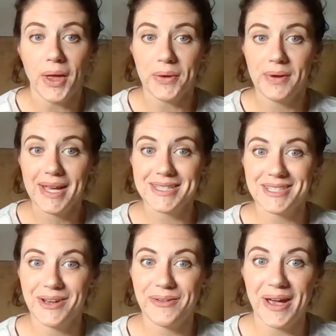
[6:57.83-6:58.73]
All right,
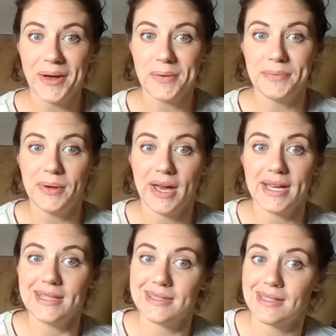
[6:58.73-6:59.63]
so I hope you
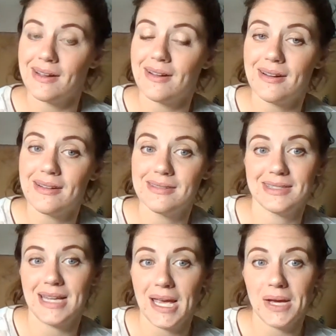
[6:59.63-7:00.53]
guys are
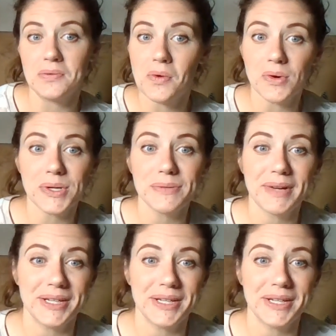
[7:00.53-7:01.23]
staying warm.